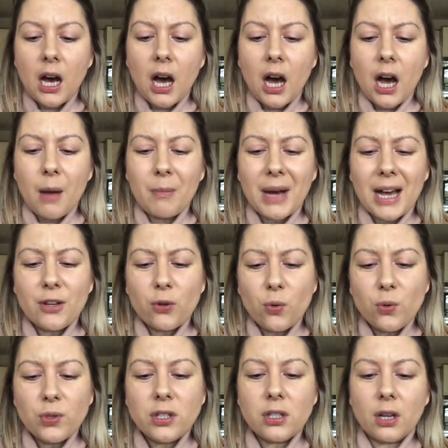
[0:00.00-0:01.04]
And
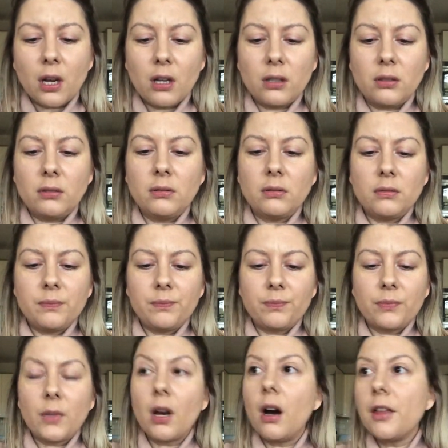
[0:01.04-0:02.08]
also,
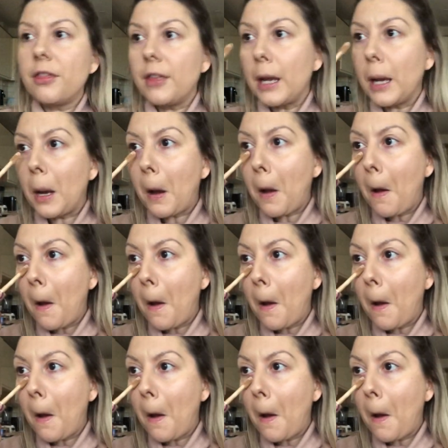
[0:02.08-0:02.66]
I think,